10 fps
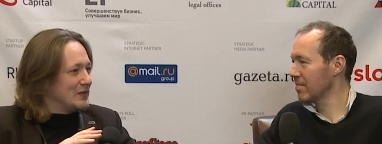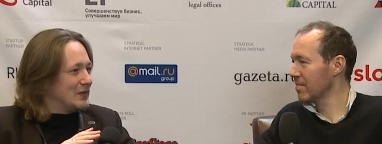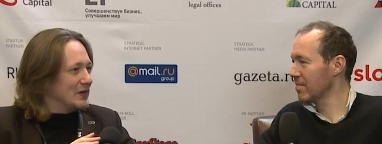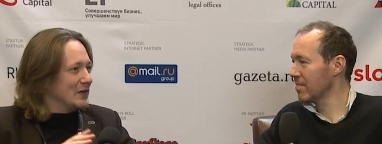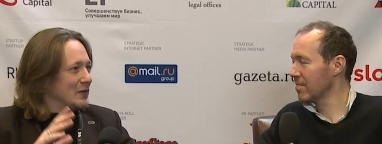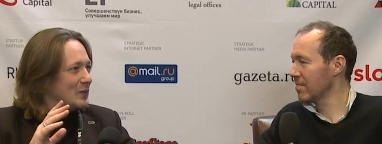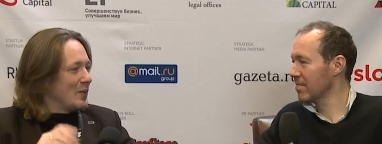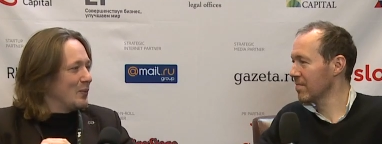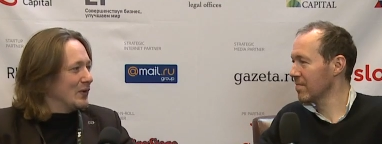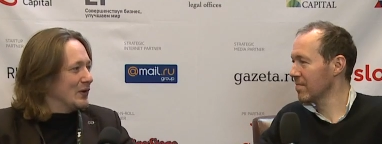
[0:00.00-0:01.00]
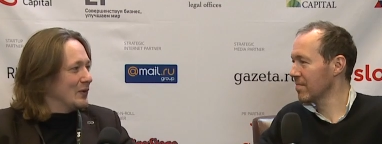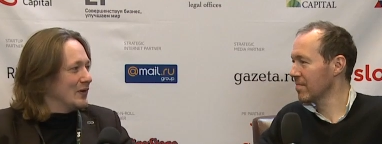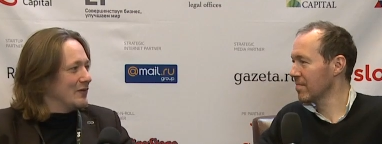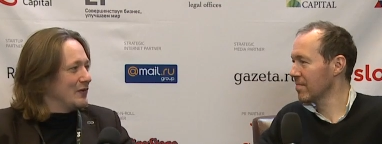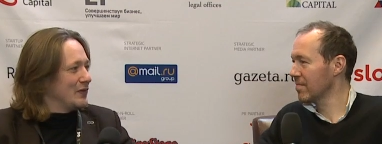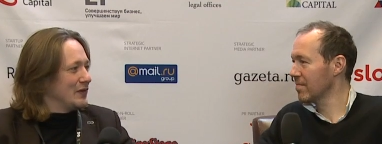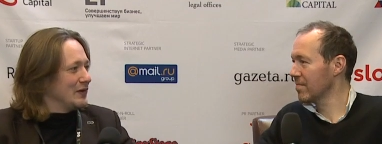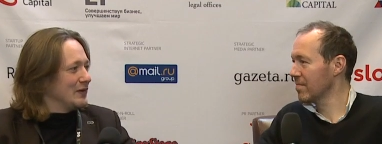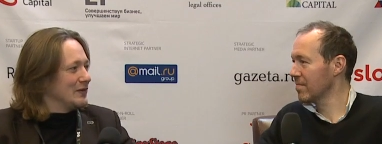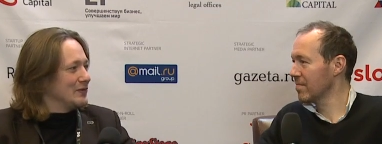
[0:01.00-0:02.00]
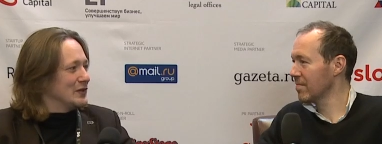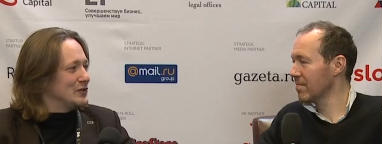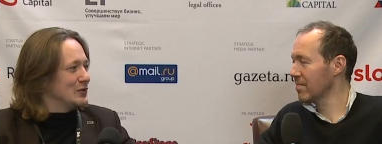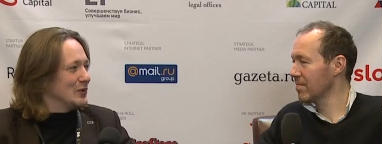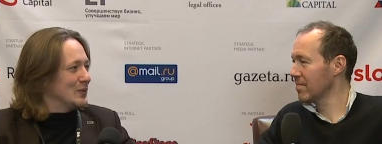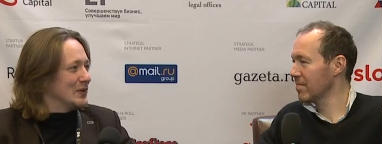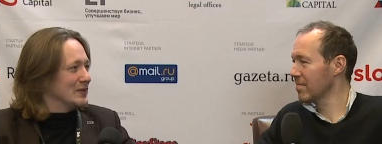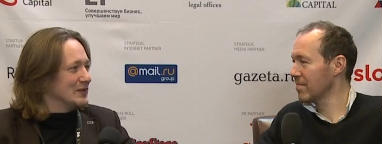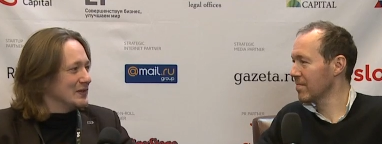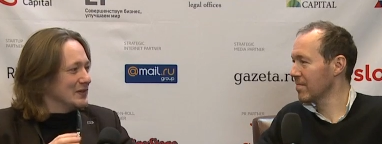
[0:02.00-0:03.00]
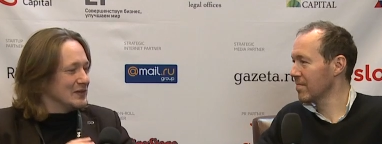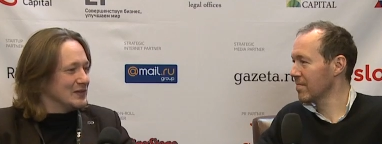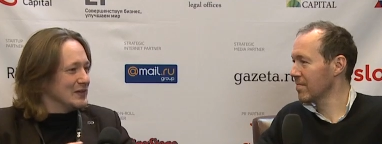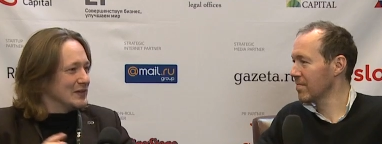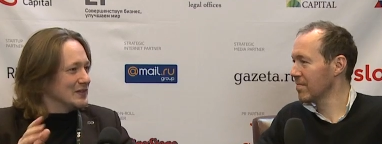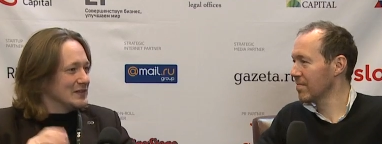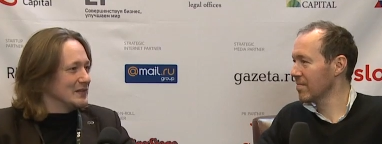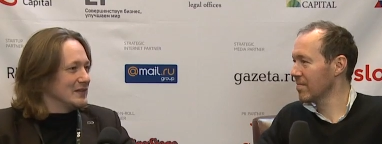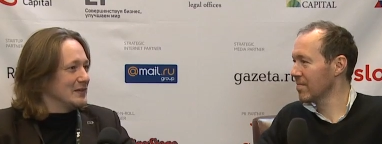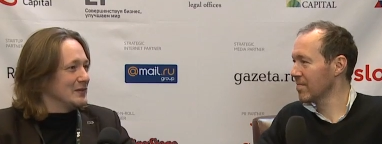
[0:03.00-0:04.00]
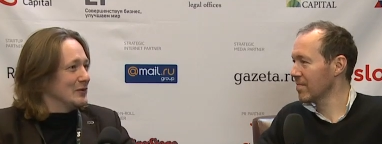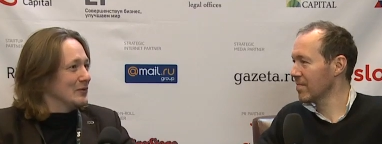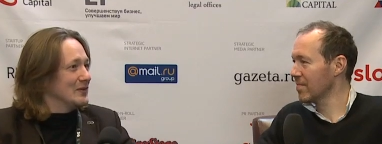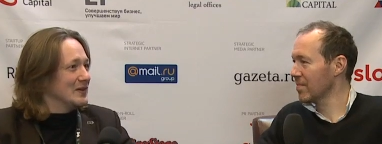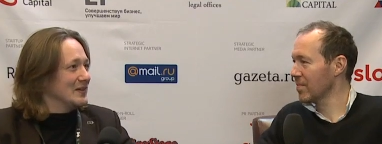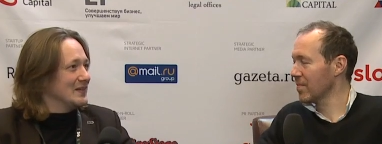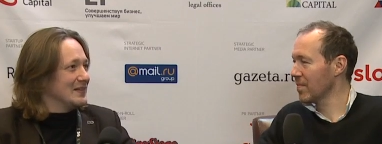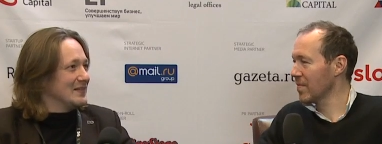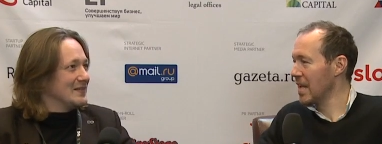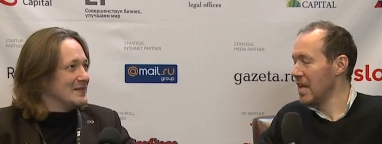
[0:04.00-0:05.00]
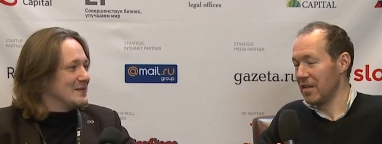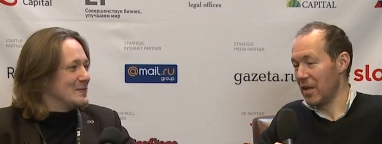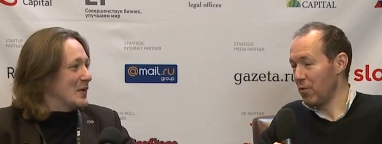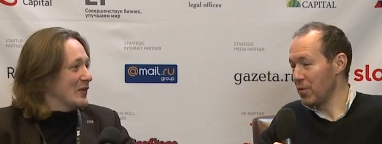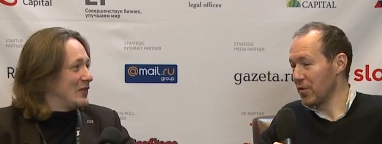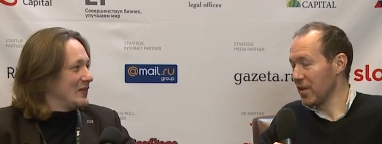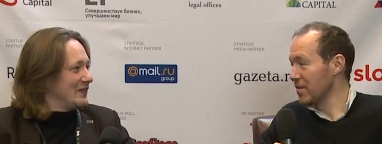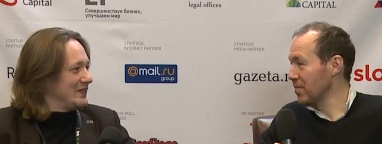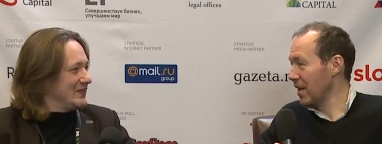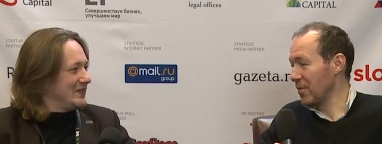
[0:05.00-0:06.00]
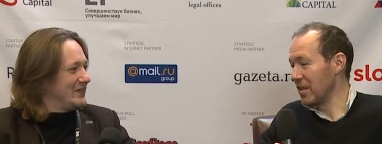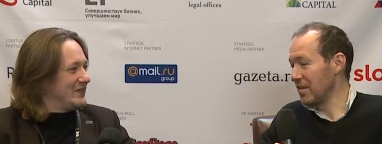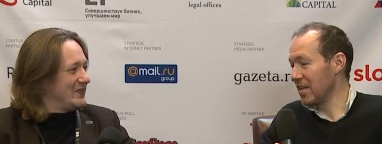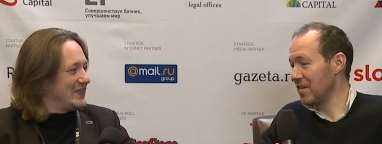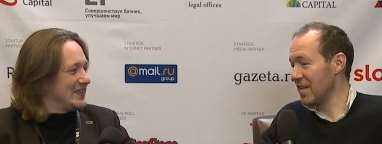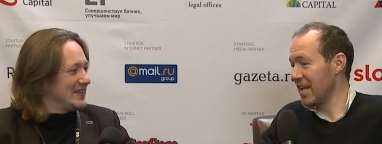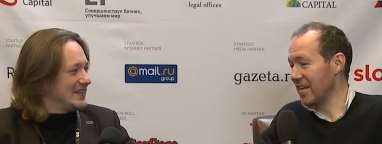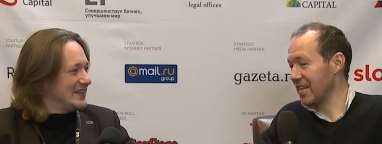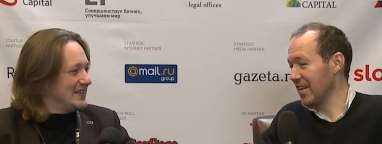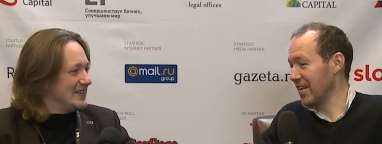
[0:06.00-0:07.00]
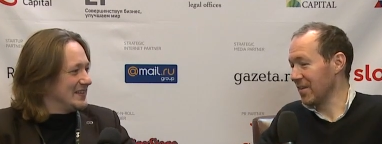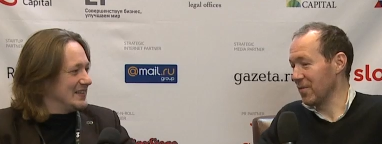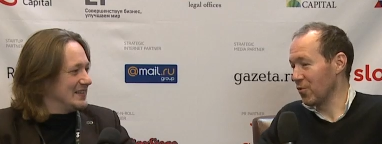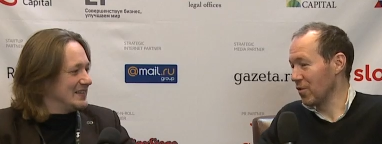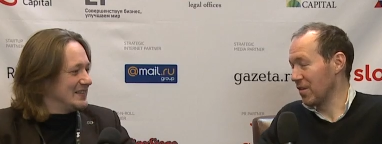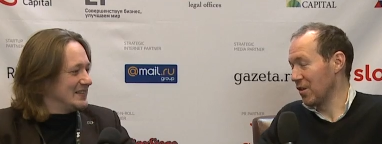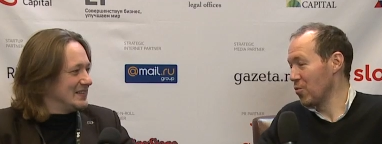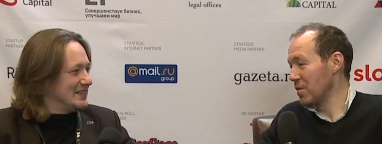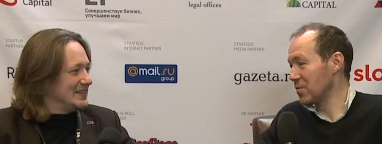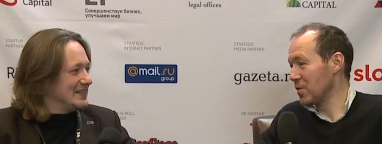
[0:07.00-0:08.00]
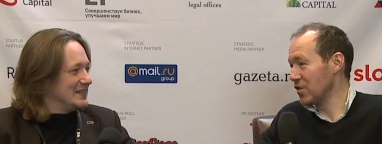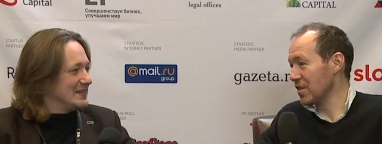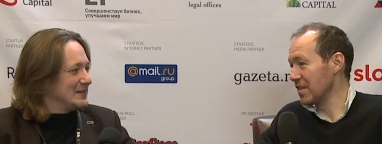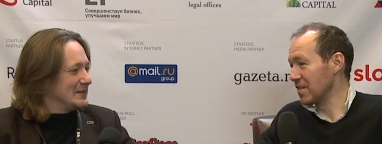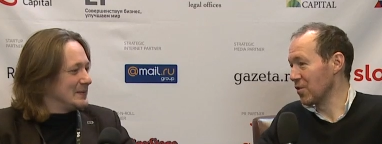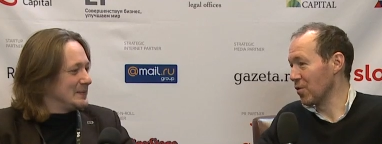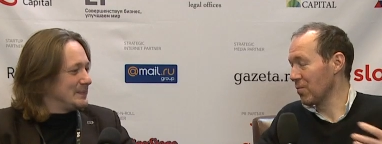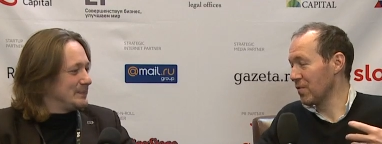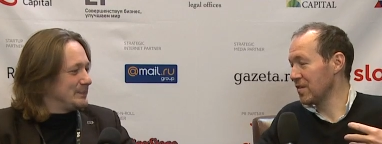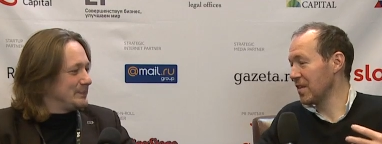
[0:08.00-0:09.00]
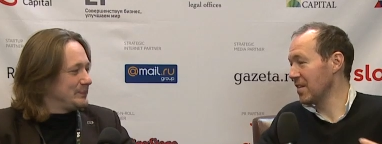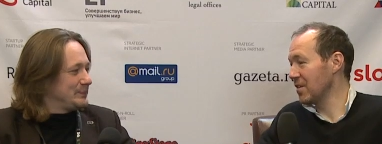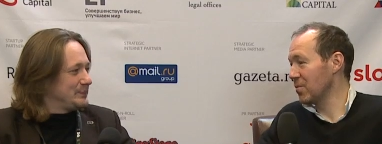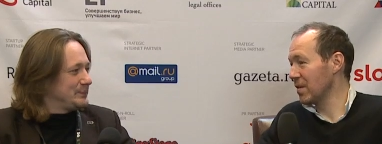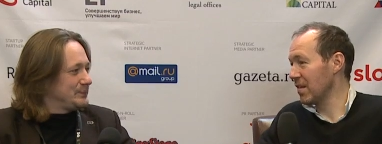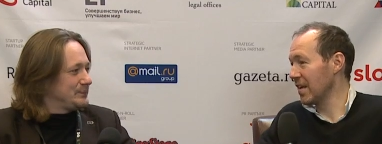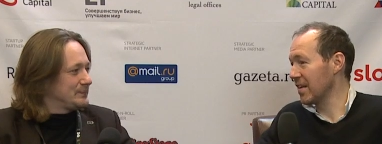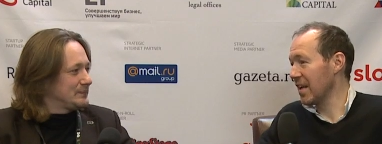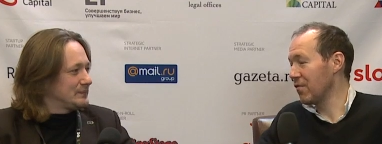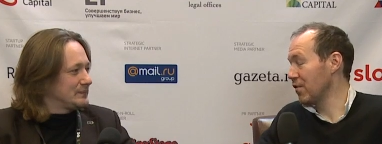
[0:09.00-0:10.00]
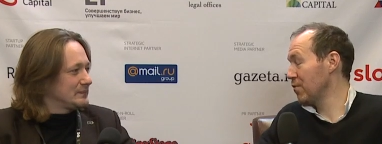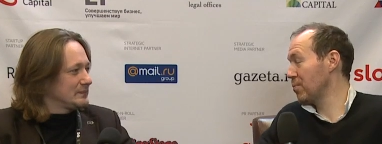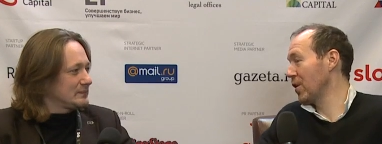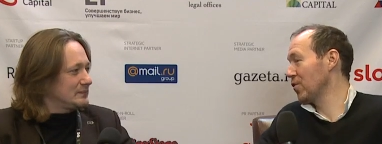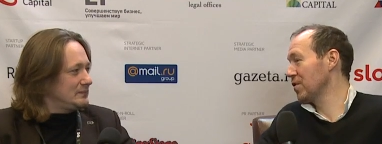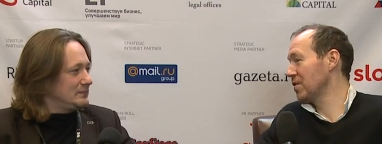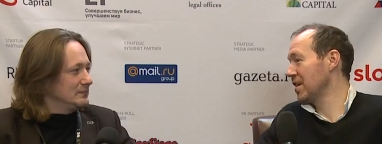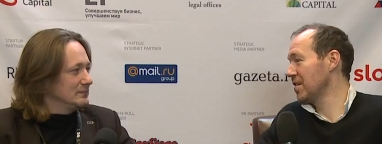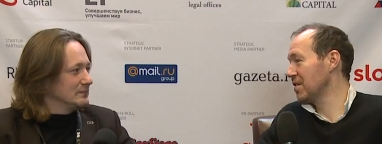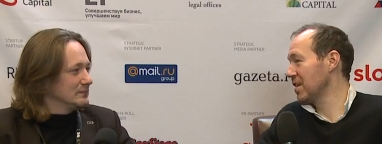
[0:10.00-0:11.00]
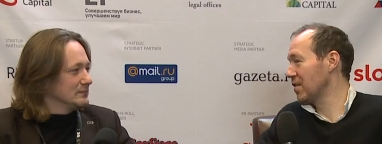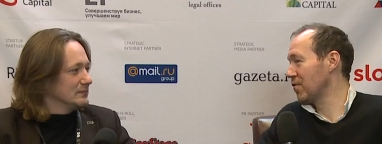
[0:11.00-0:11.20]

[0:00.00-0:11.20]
Speaker 1: the, the web will know everything that you will want in the nearest, I don't know, that would Month. be
Speaker 2: great. I mean, that's like uh, what Lumi's vision is. No, we started with like, hey, we've been browsing the internet